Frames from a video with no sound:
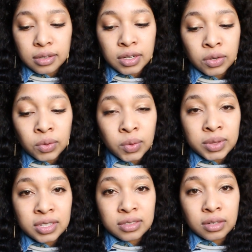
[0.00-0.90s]
And I don't know
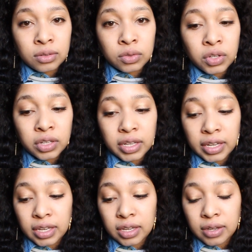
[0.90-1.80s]
what that's going to look
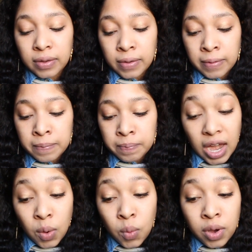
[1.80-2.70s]
like.
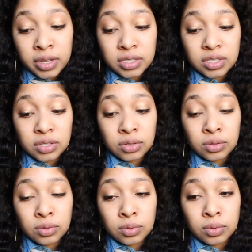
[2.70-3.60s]
I want
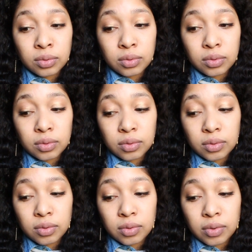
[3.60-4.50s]
to
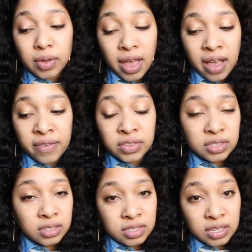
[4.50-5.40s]
have a
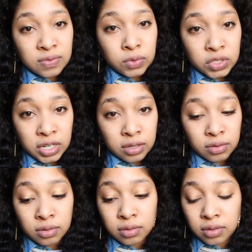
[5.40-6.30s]
successful
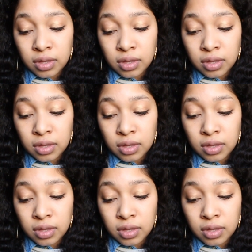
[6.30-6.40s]
channel.